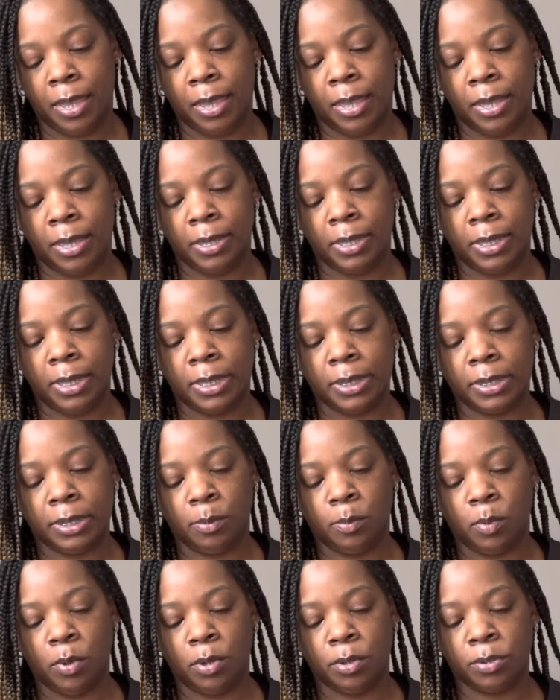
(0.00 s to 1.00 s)
It is
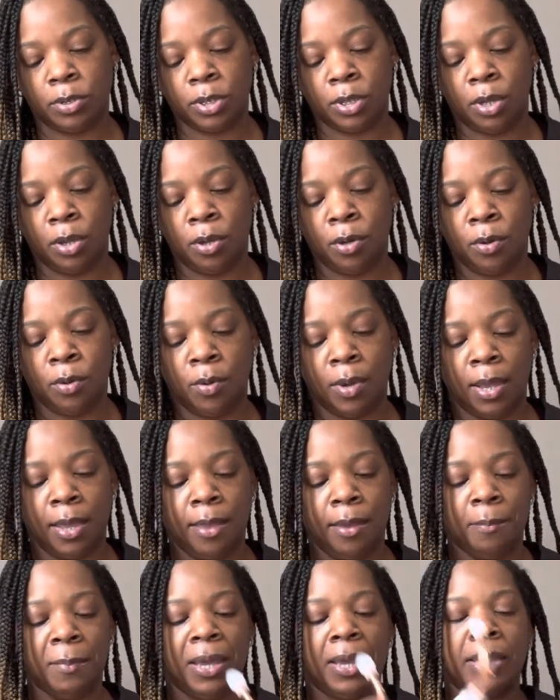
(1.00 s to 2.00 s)
in rose gold. I
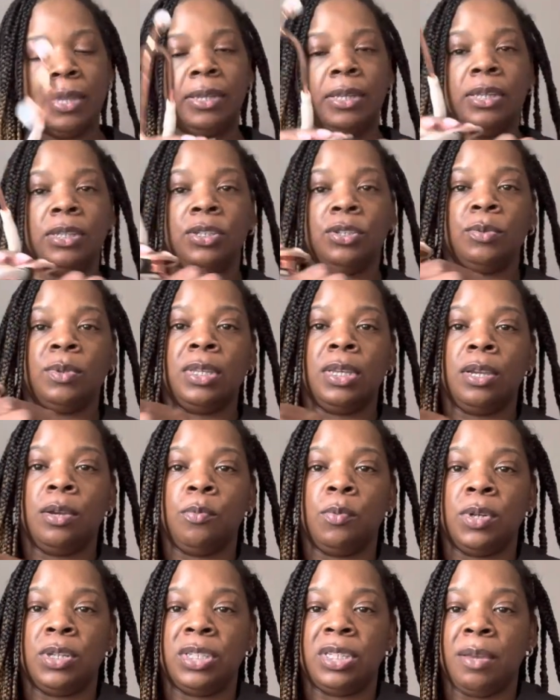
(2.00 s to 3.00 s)
have my initials here,
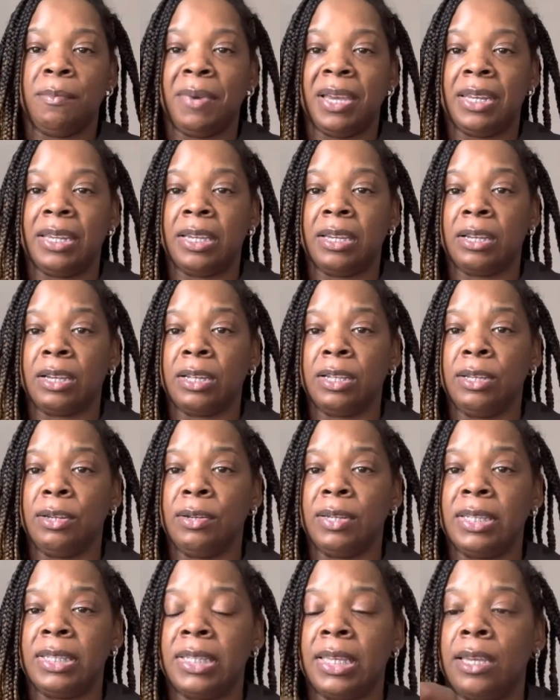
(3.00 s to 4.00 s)
which somebody could
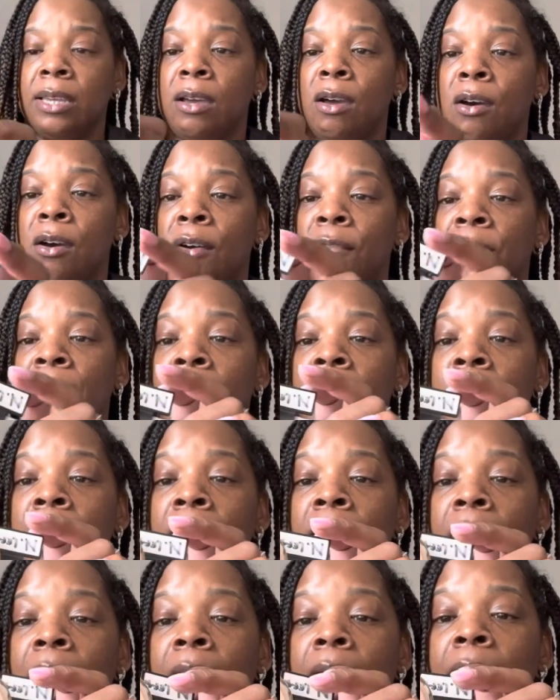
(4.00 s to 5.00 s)
clearly take off.
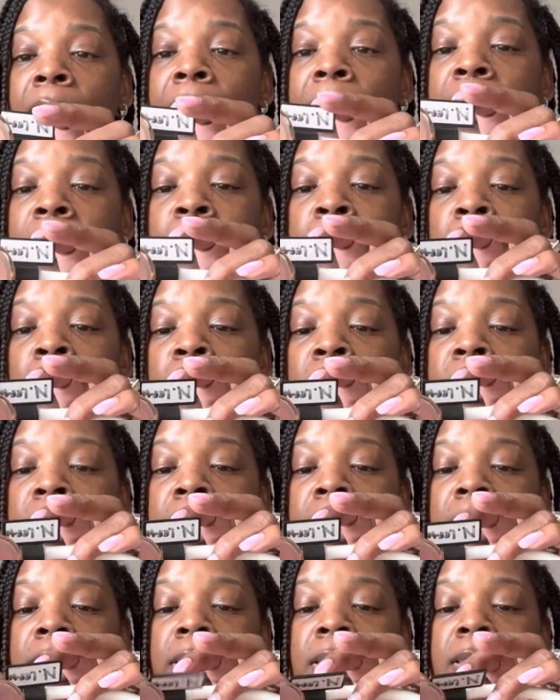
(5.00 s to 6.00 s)
I am going to
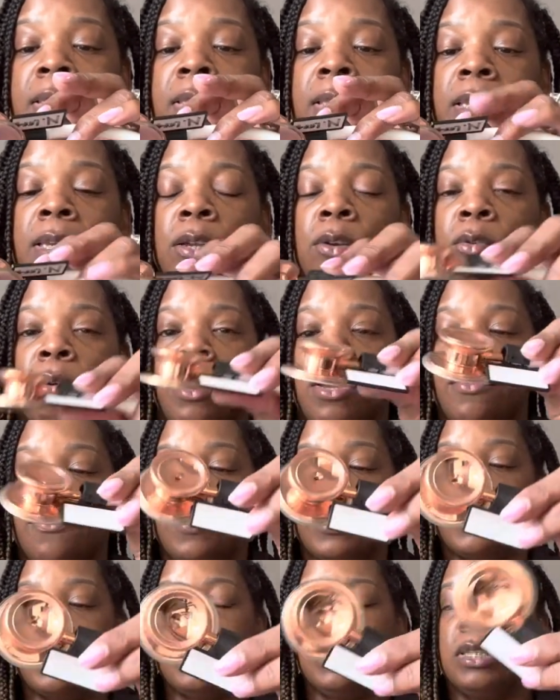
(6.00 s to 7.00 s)
get this engraved
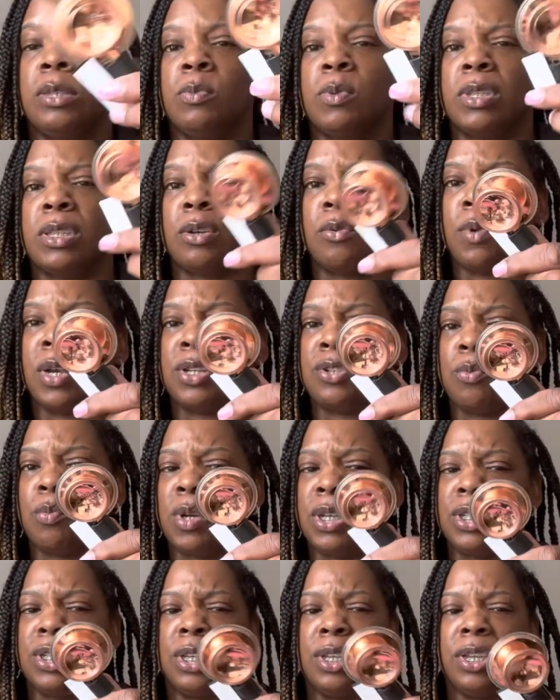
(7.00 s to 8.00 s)
because this was a
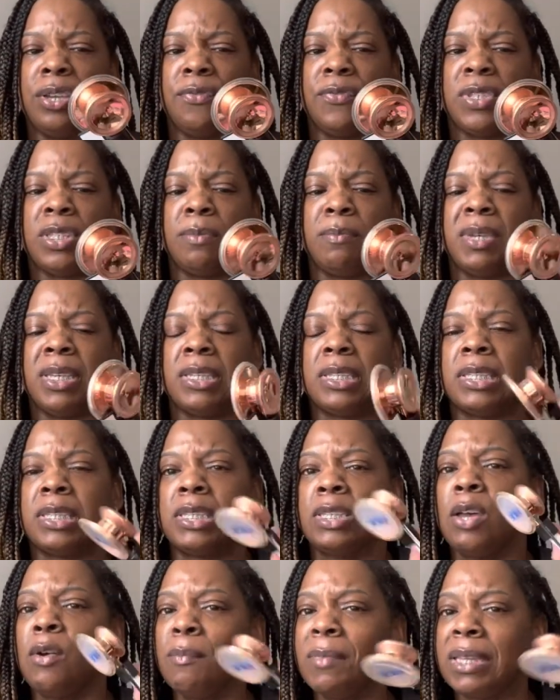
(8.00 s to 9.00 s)
graduation gift to me
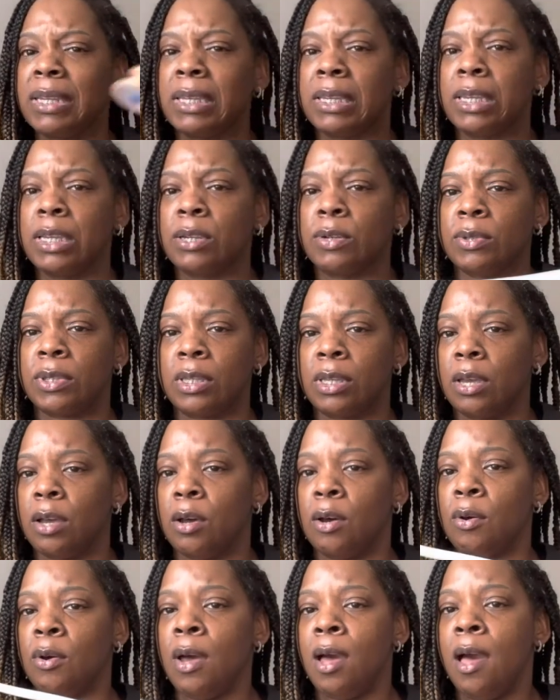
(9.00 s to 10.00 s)
so many years
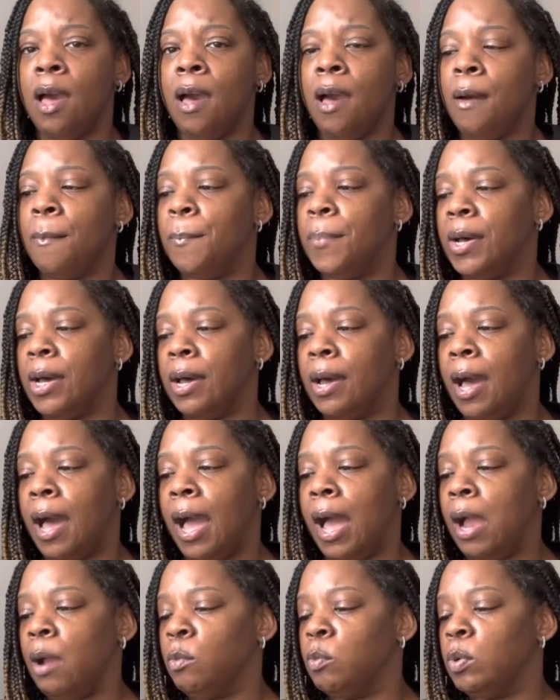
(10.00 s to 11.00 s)
ago, but
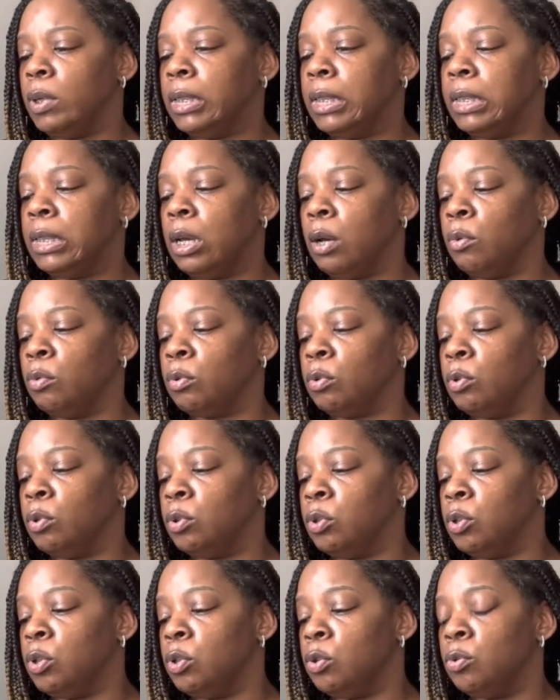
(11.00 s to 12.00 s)
I really don't
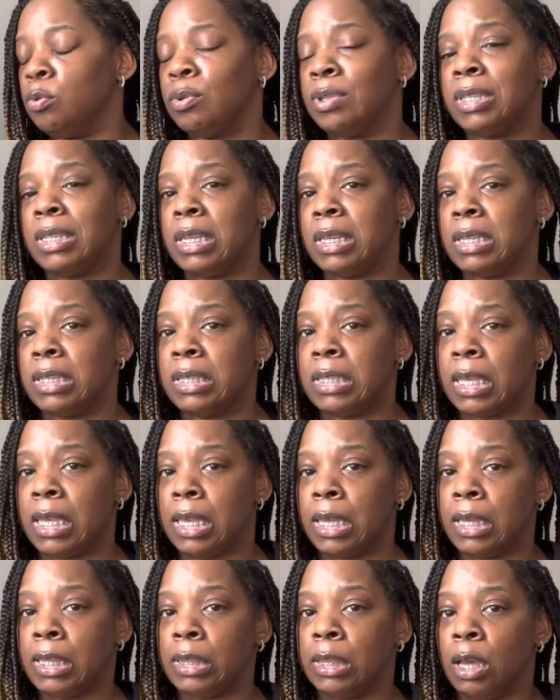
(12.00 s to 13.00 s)
use this
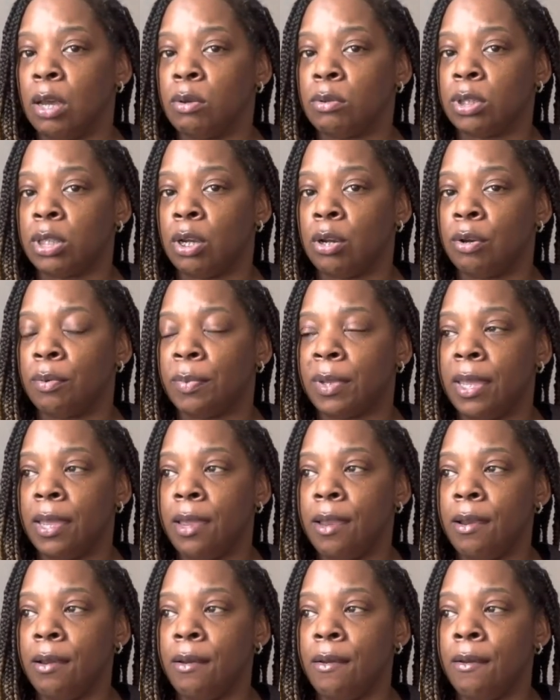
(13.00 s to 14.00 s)
in long-term
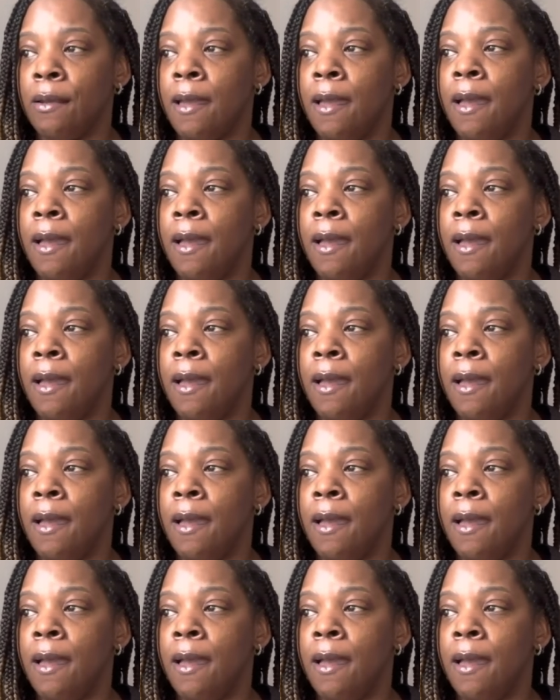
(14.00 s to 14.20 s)
care.